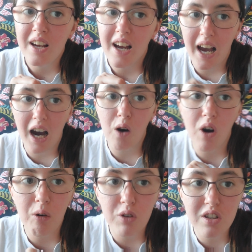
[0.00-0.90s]
how
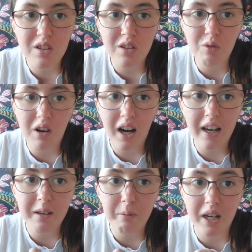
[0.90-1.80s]
I was on the
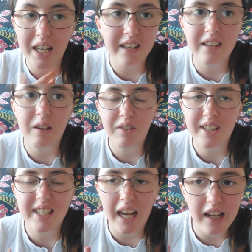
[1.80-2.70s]
ride, but they didn't even
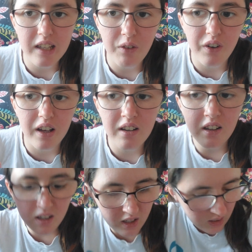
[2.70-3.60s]
say anything.
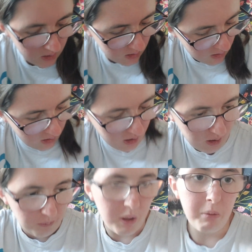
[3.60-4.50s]

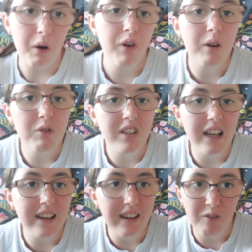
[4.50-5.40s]
And my friend was
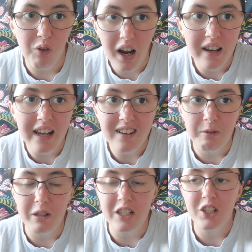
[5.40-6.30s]
sitting right next
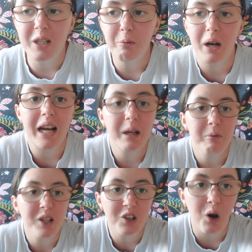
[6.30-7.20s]
to me. She made
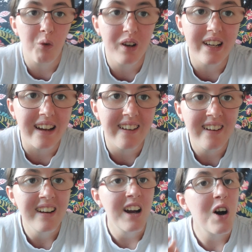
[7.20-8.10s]
me go on it.
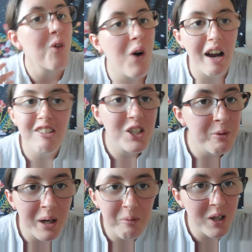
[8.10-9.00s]
Why would
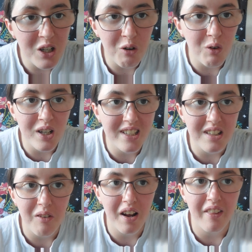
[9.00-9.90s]
you make me go on
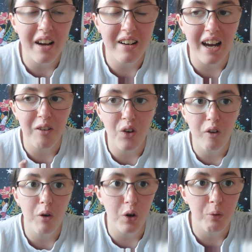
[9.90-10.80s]
stuff like that? Like, I've
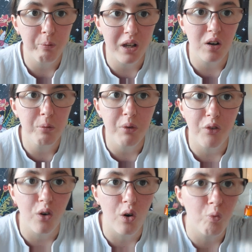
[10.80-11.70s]
never been on
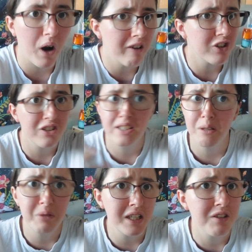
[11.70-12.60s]
before. Why would you
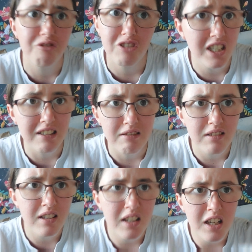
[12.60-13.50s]
sit me in the front?
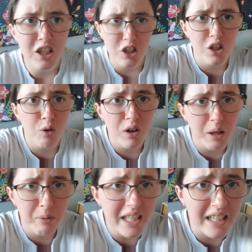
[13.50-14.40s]
You know what
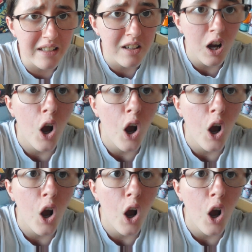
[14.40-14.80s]
I mean?